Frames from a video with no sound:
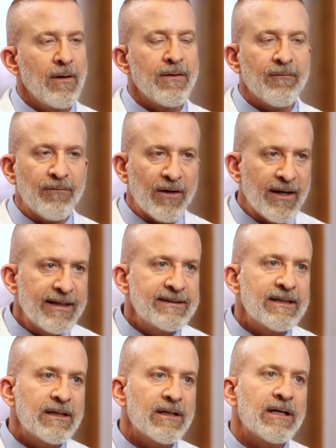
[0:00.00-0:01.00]
They're very easy
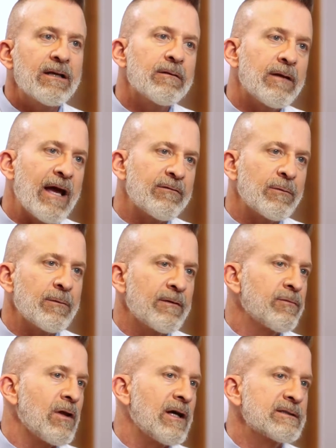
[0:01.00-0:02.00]
to clean. They have to be
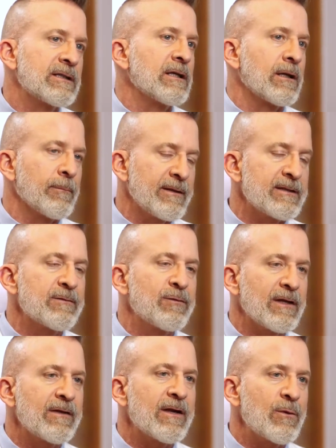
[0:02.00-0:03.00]
flossed a little bit
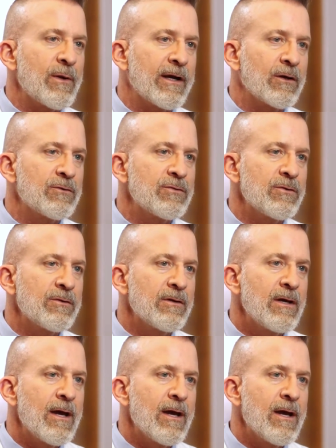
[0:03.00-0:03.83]
differently than a regular tooth,